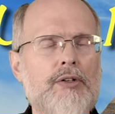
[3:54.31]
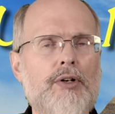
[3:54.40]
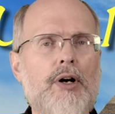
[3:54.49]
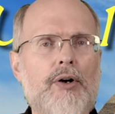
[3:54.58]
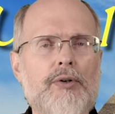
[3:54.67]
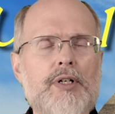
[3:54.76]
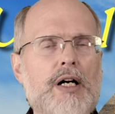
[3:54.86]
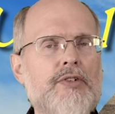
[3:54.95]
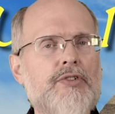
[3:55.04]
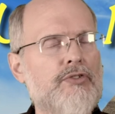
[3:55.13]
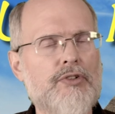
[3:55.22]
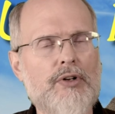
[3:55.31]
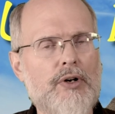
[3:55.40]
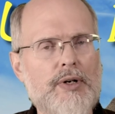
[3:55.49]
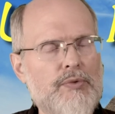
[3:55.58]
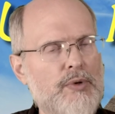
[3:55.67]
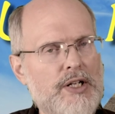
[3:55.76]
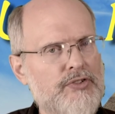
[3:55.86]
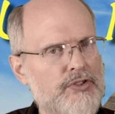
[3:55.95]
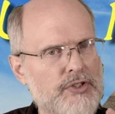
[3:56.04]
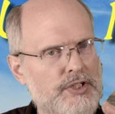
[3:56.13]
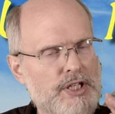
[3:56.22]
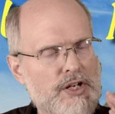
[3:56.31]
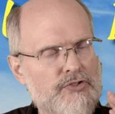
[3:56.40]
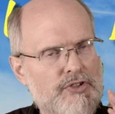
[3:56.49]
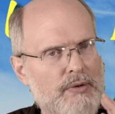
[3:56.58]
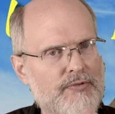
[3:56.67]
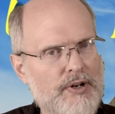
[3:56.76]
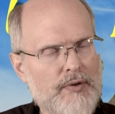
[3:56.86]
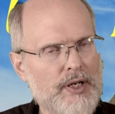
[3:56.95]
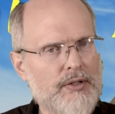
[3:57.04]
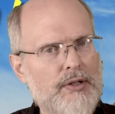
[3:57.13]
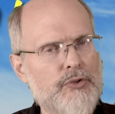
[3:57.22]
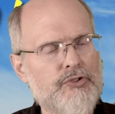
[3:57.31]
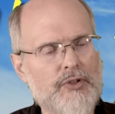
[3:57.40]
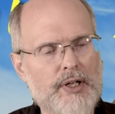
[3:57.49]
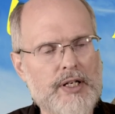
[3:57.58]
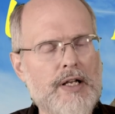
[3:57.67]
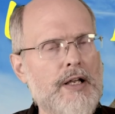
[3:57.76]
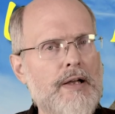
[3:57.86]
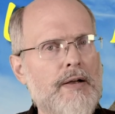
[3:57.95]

No, God says no, and he wants to teach them very closely.